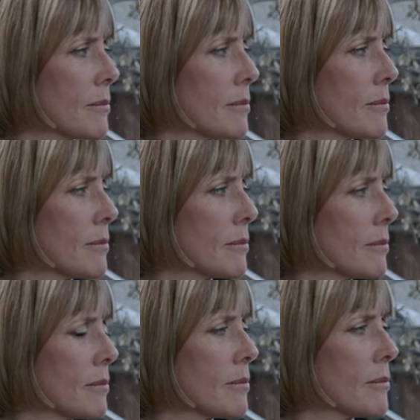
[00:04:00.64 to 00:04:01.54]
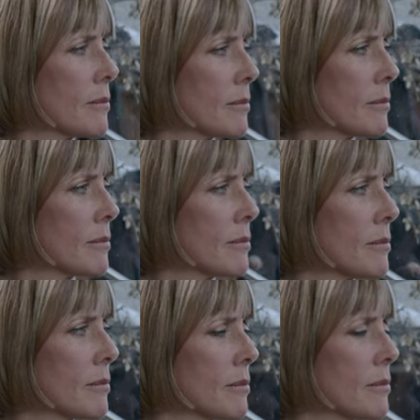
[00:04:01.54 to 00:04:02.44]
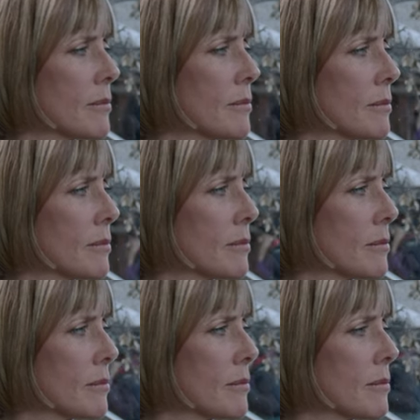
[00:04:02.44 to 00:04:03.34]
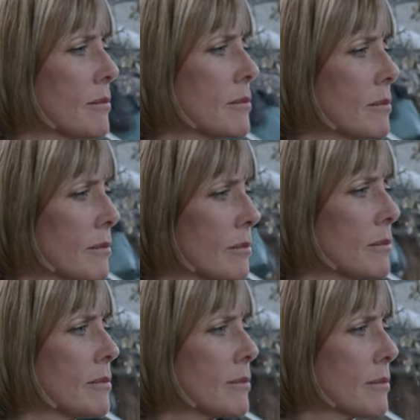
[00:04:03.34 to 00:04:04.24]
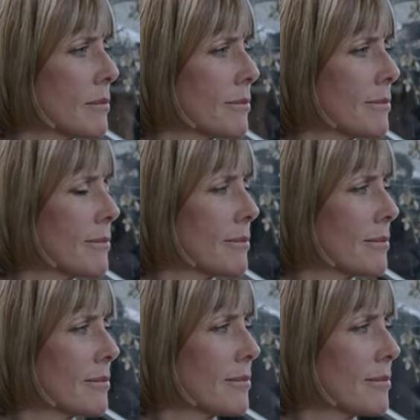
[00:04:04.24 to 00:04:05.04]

[no speech]